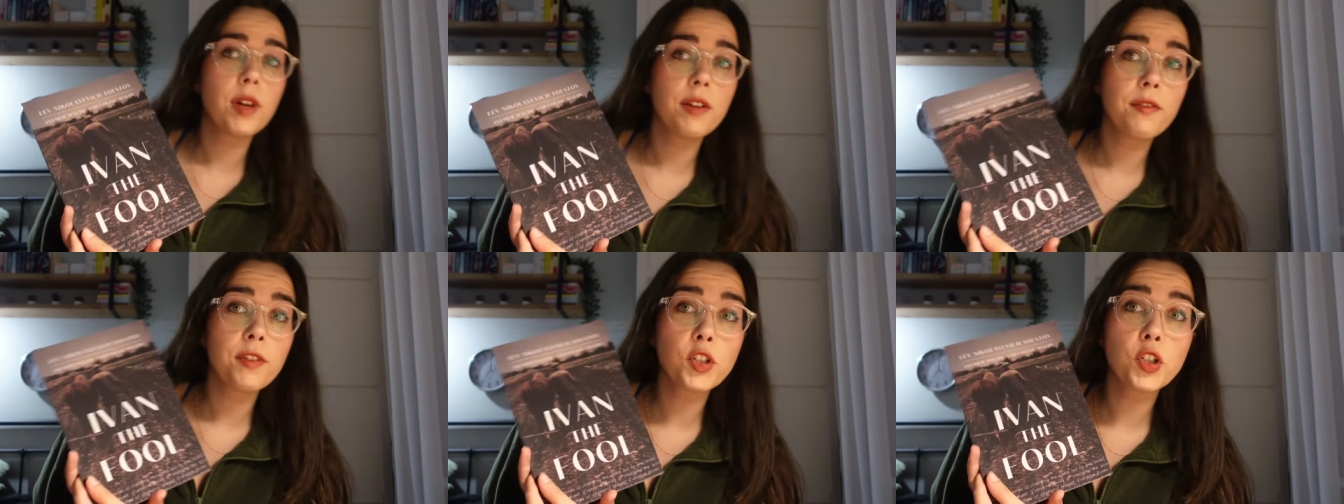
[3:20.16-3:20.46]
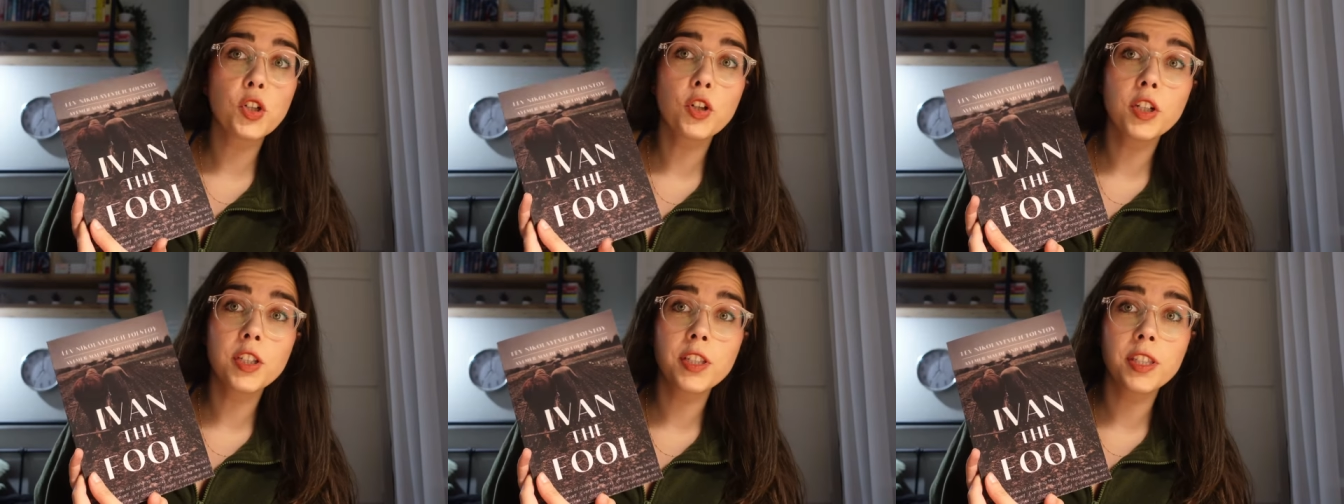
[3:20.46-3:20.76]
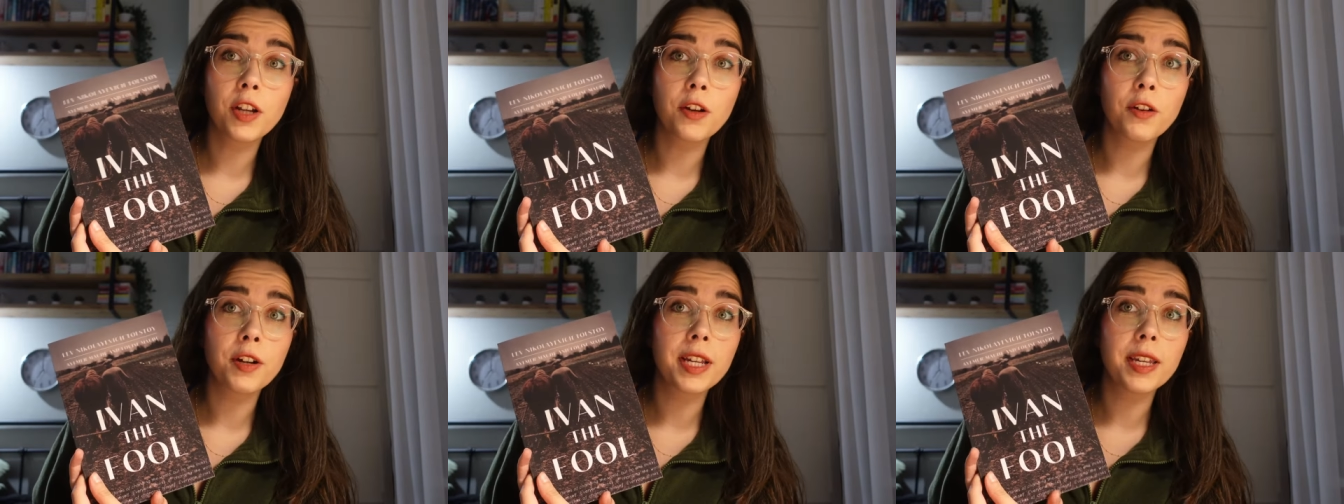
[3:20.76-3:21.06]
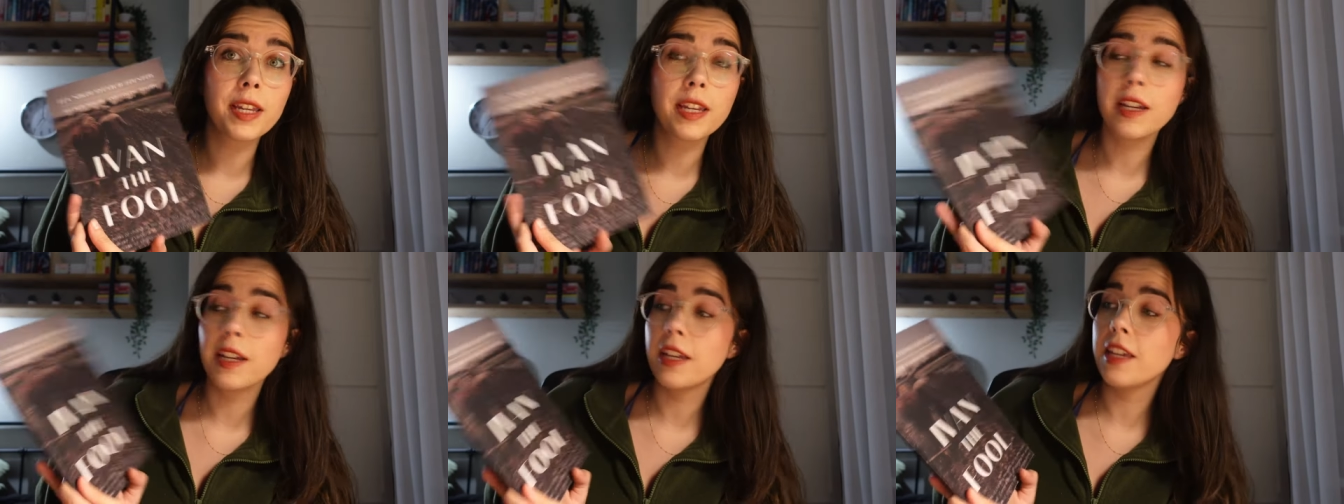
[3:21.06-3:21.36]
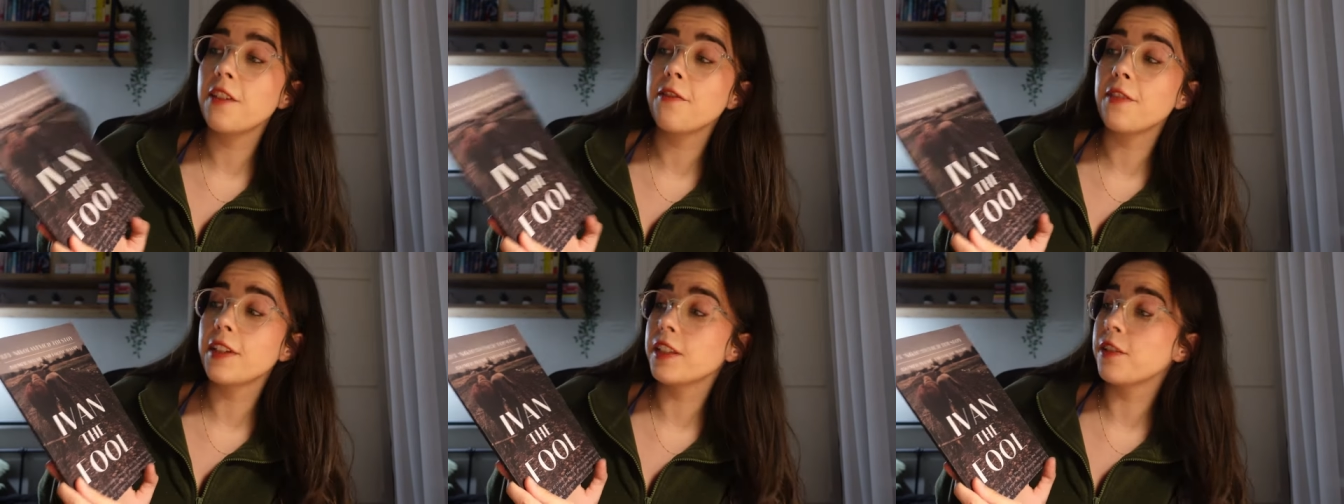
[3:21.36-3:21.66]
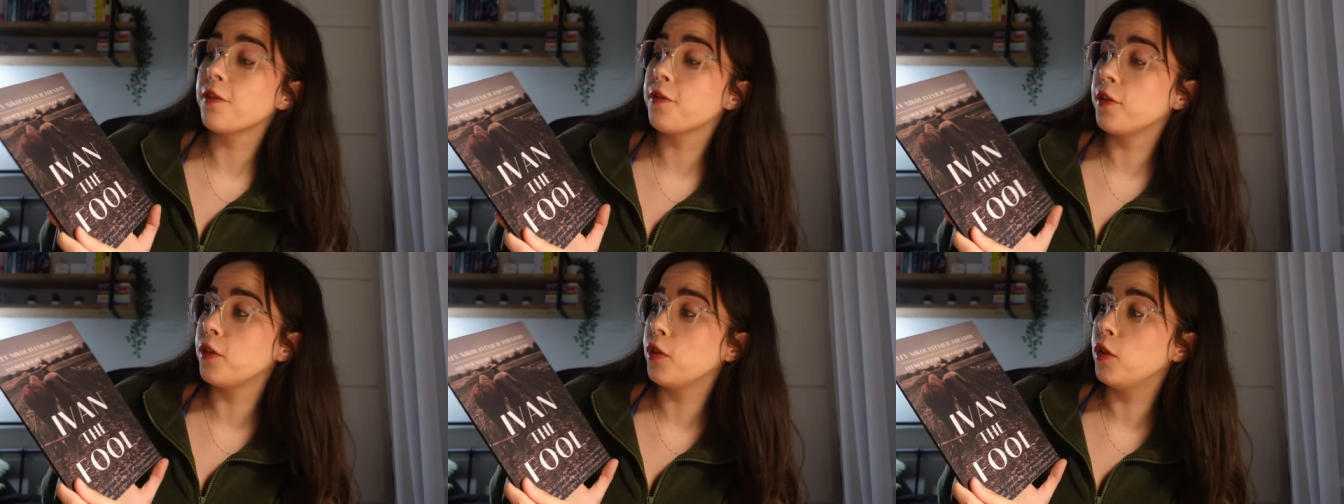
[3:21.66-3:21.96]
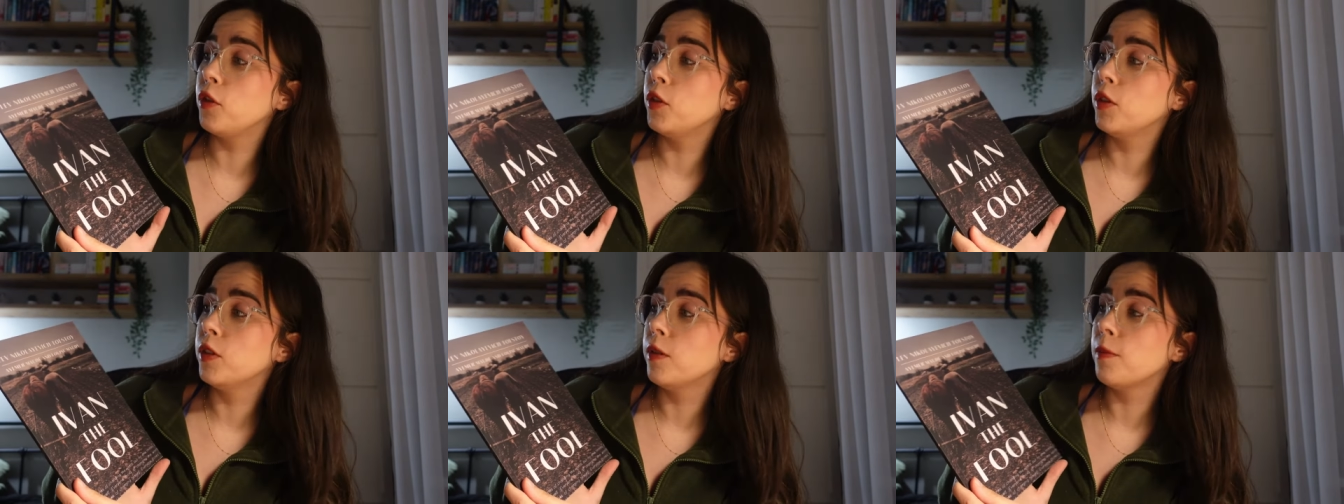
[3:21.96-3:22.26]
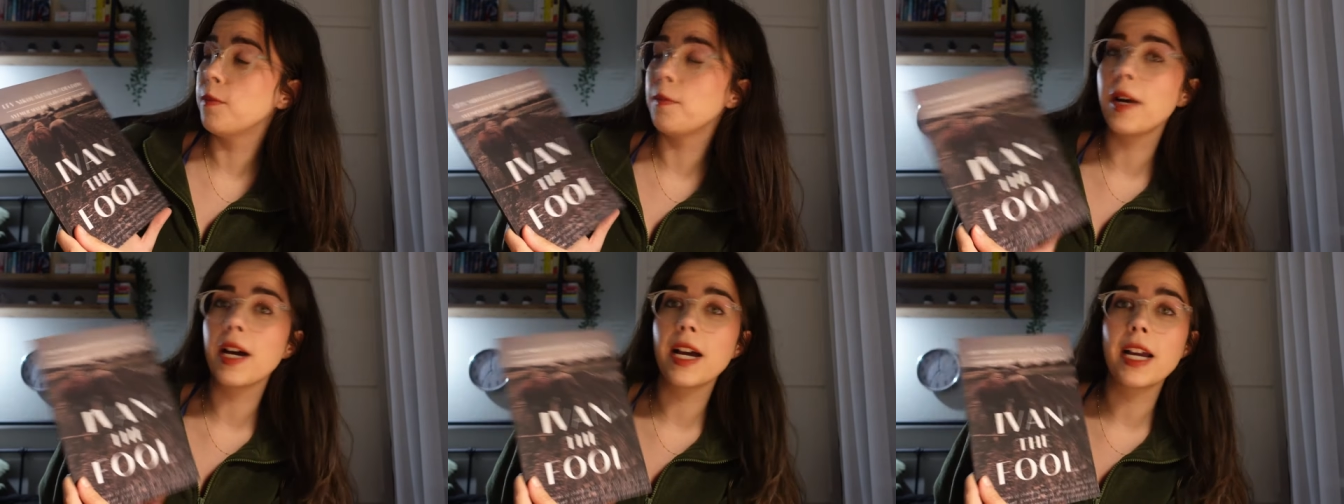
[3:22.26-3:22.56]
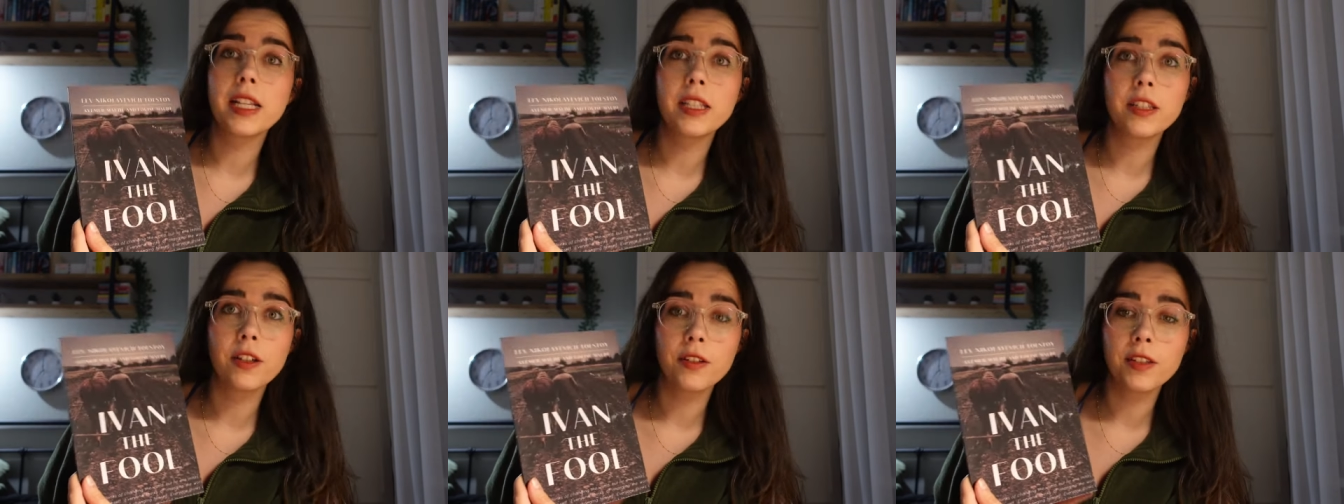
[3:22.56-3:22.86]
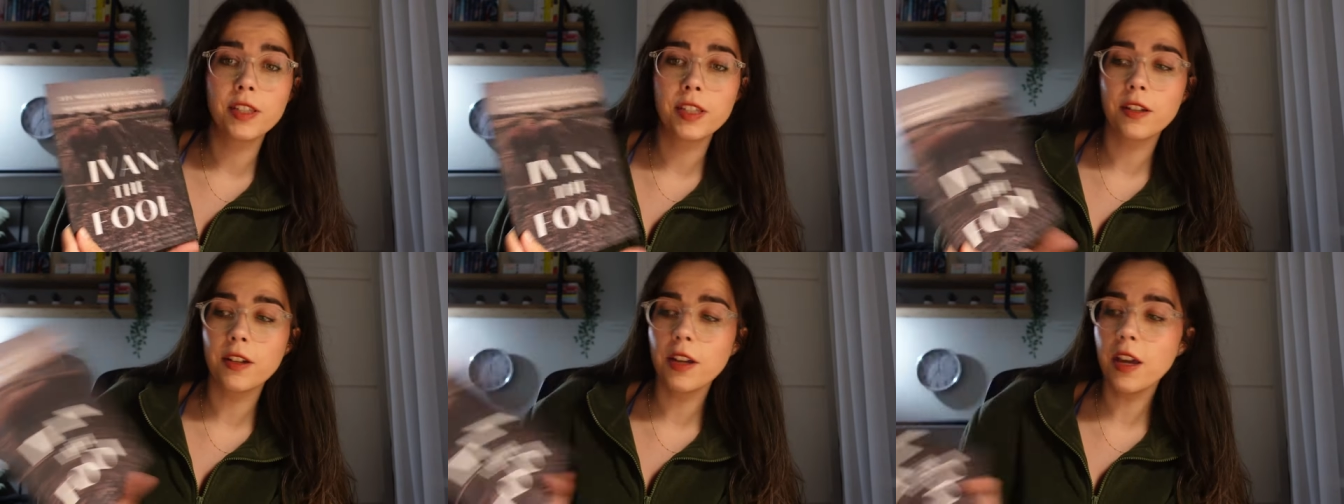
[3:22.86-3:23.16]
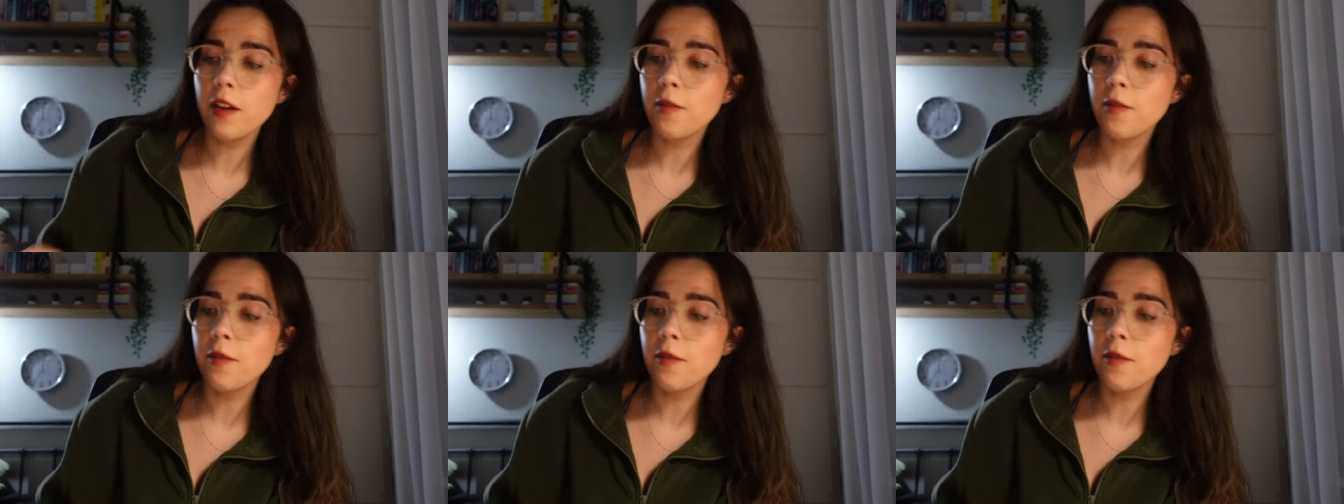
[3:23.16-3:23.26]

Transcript: we have a short story, Even the Fool by Tolstoy,